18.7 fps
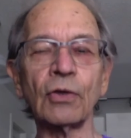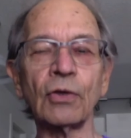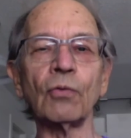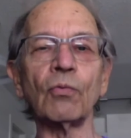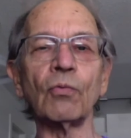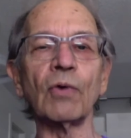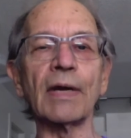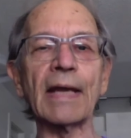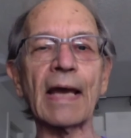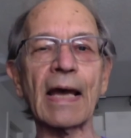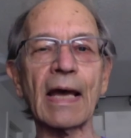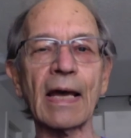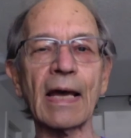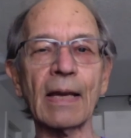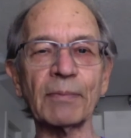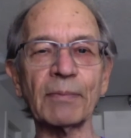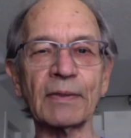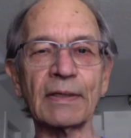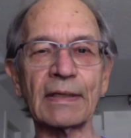what
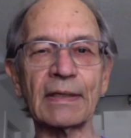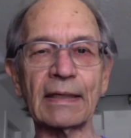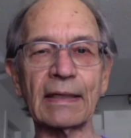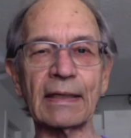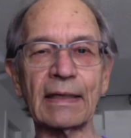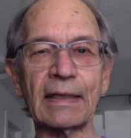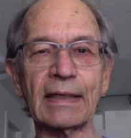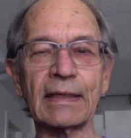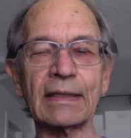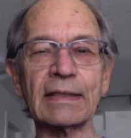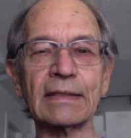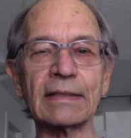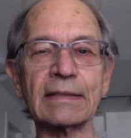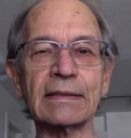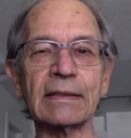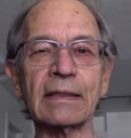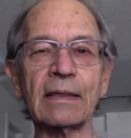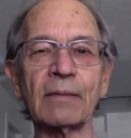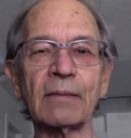happened is
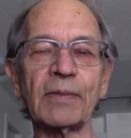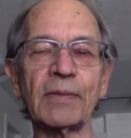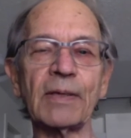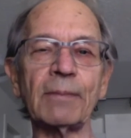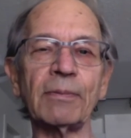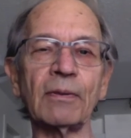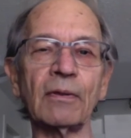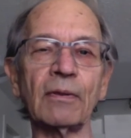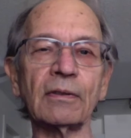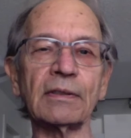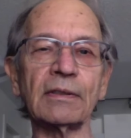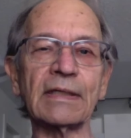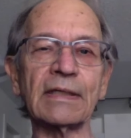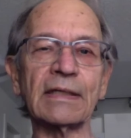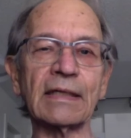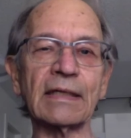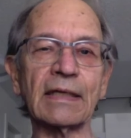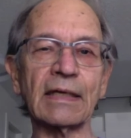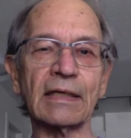people
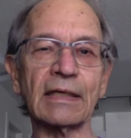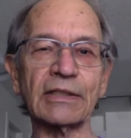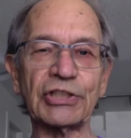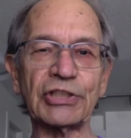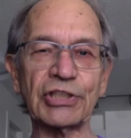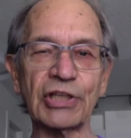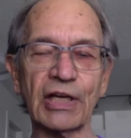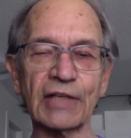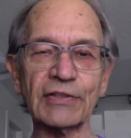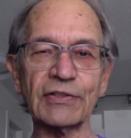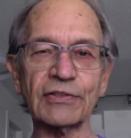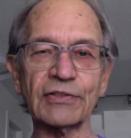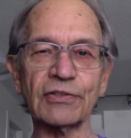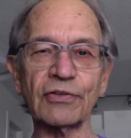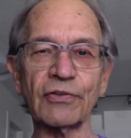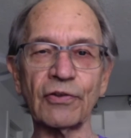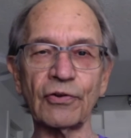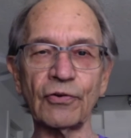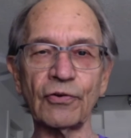didn't adjust to
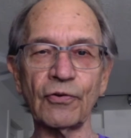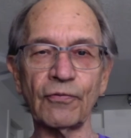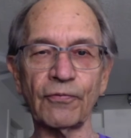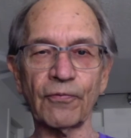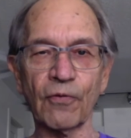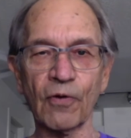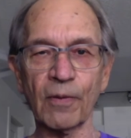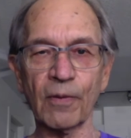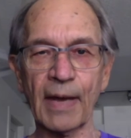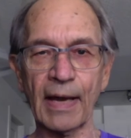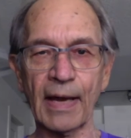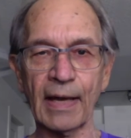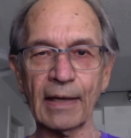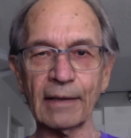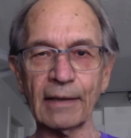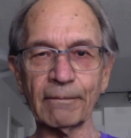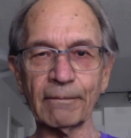the new format.